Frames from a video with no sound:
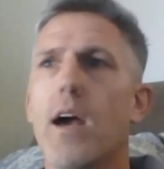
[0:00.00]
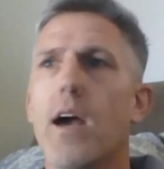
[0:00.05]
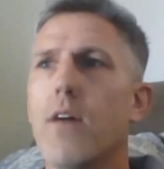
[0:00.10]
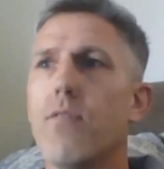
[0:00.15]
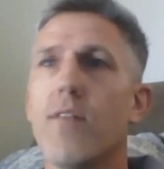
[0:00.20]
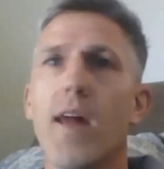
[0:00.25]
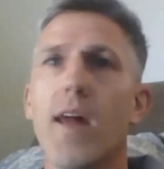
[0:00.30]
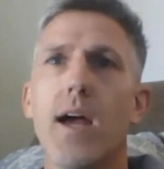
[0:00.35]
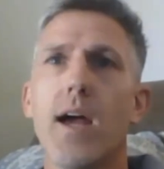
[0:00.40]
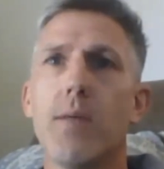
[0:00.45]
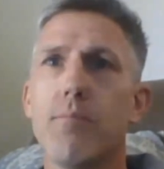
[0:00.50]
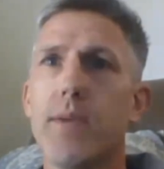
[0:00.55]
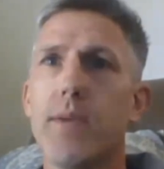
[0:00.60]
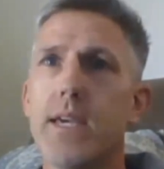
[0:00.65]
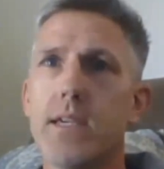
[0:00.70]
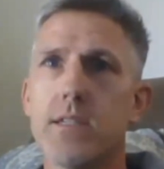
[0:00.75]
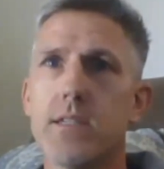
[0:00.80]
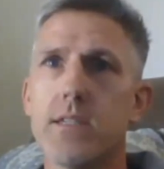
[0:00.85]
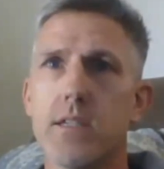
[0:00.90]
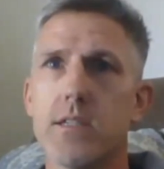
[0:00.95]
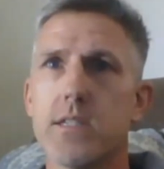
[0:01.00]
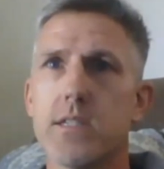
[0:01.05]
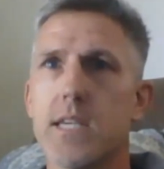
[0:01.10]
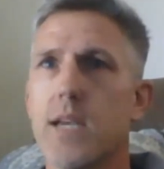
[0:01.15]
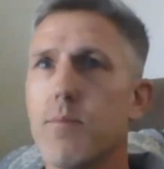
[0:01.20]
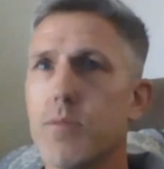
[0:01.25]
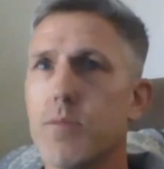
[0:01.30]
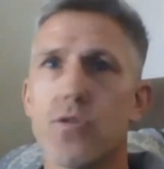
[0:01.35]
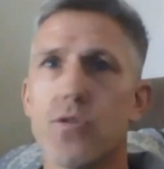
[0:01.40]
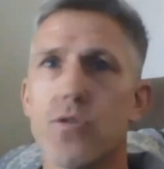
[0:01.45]
Flying pieces,
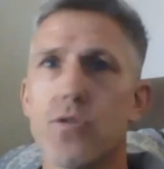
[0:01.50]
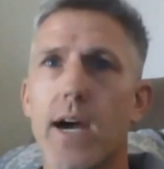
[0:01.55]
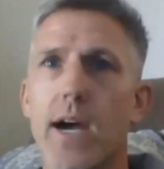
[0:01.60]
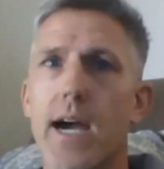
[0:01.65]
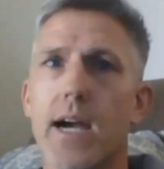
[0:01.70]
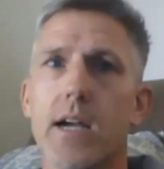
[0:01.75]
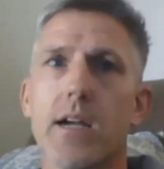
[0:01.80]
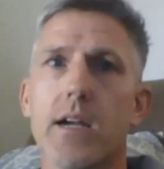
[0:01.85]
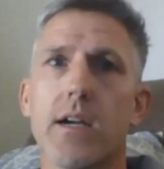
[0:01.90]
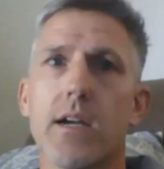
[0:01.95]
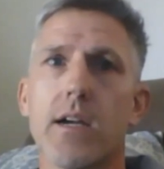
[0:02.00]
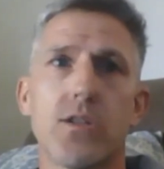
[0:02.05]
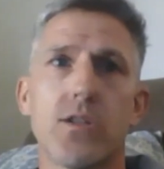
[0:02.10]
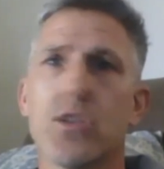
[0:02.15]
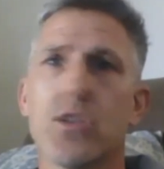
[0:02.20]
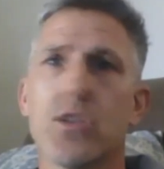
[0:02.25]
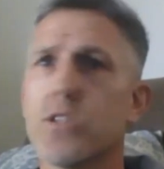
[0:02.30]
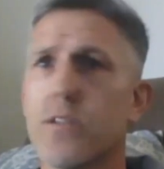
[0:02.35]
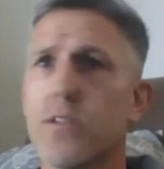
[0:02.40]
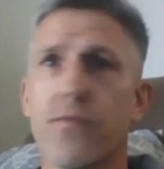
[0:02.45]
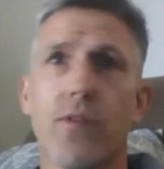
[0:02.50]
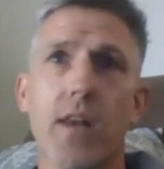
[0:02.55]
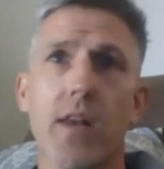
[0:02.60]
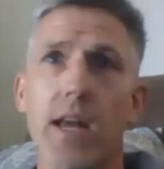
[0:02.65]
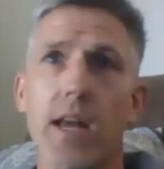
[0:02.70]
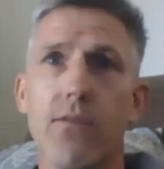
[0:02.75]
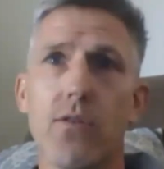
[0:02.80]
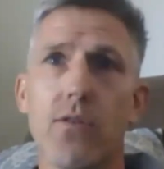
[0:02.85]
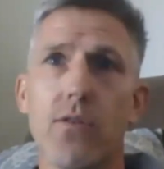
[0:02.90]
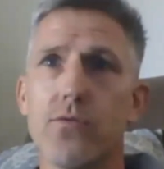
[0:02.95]
keep a track, adjusting for
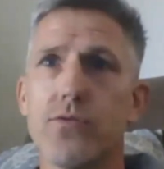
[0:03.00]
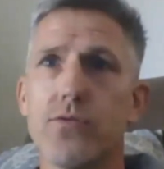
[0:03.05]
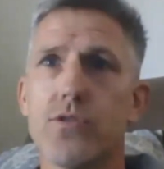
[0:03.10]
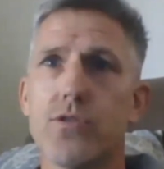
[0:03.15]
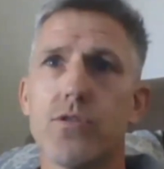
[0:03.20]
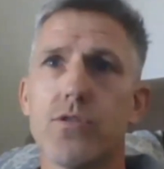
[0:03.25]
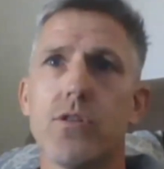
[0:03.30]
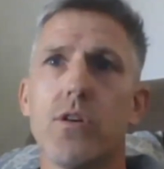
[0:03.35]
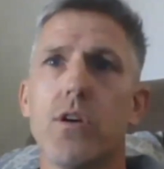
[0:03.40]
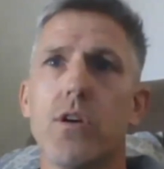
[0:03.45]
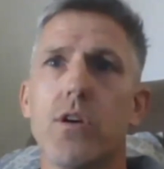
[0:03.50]
levels.